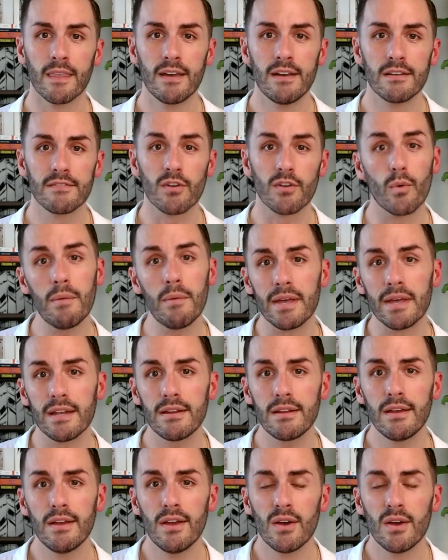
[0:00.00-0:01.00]
For
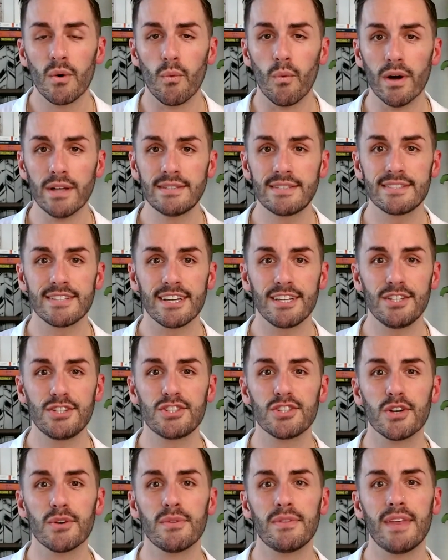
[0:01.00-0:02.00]
women, one study
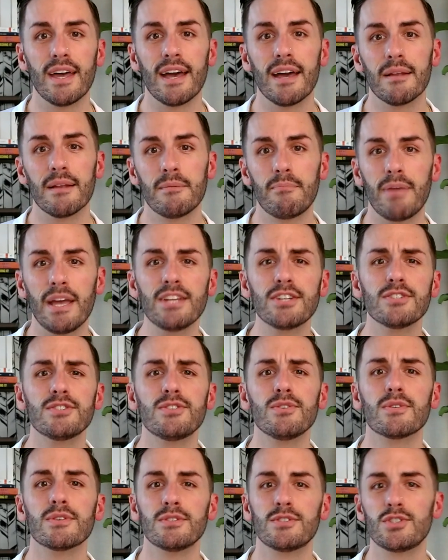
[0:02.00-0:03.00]
showed that patients
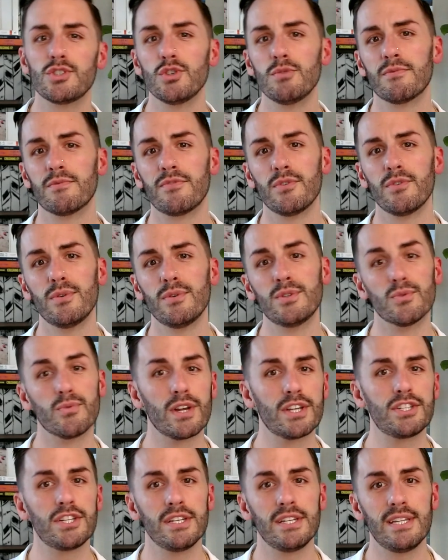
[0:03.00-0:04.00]
who consumed foods
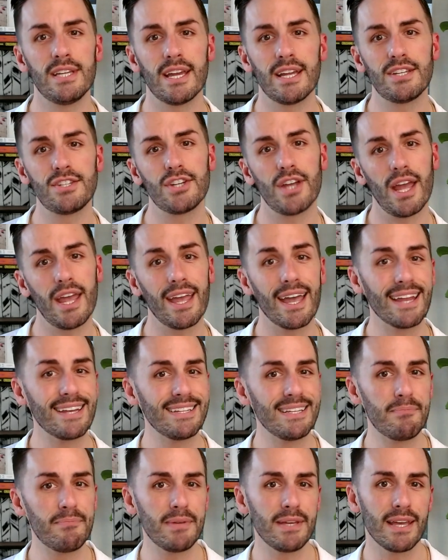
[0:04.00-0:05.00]
rich in DHA and
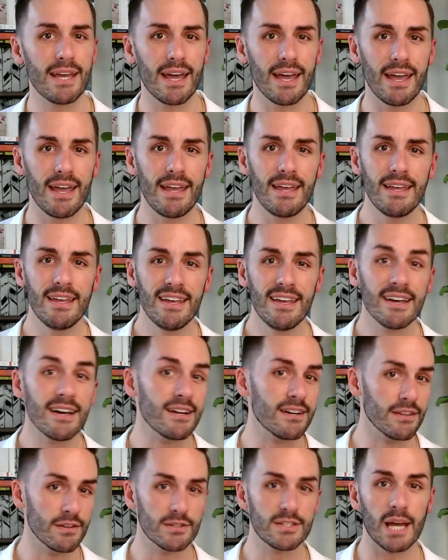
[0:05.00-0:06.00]
EPA,
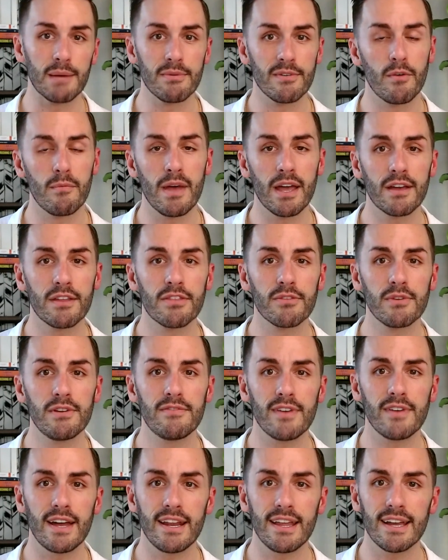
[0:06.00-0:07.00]
another type of omega-3
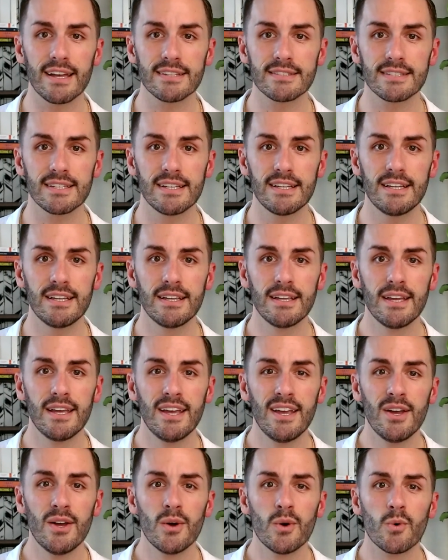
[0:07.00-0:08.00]
fatty acid,
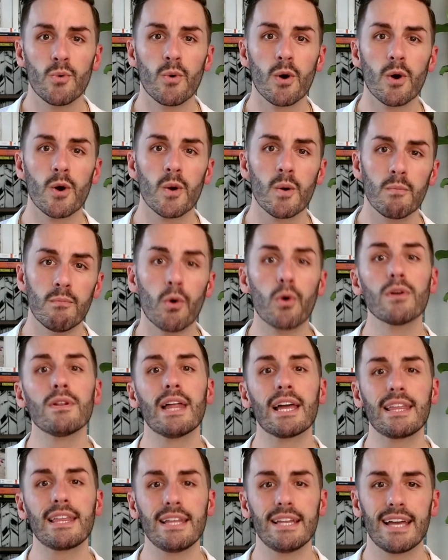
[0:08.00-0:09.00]
were more
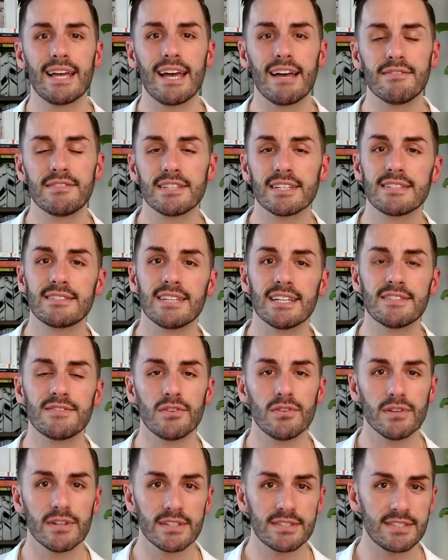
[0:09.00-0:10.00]
likely to have
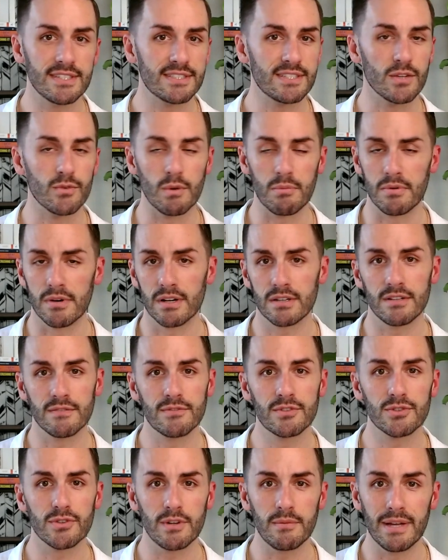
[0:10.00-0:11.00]
successful assisted reproductive
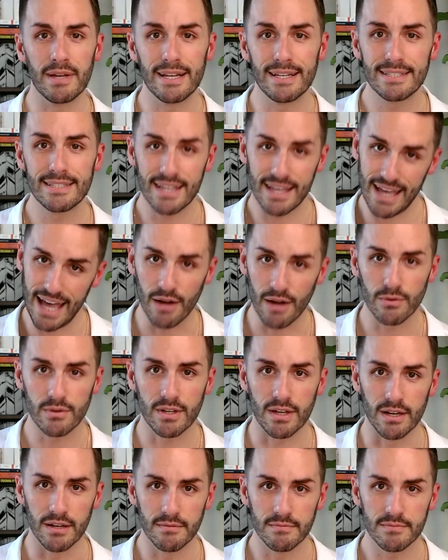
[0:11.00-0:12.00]
treatment
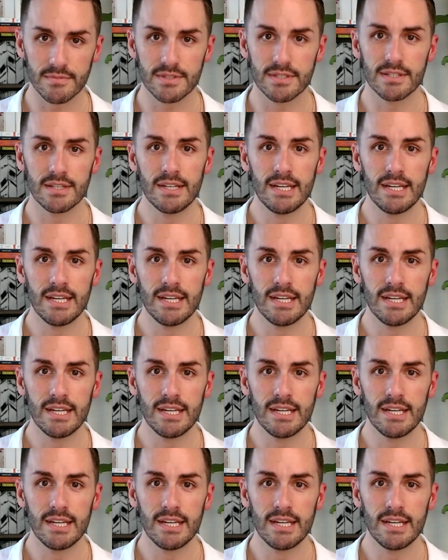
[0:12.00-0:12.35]
outcomes.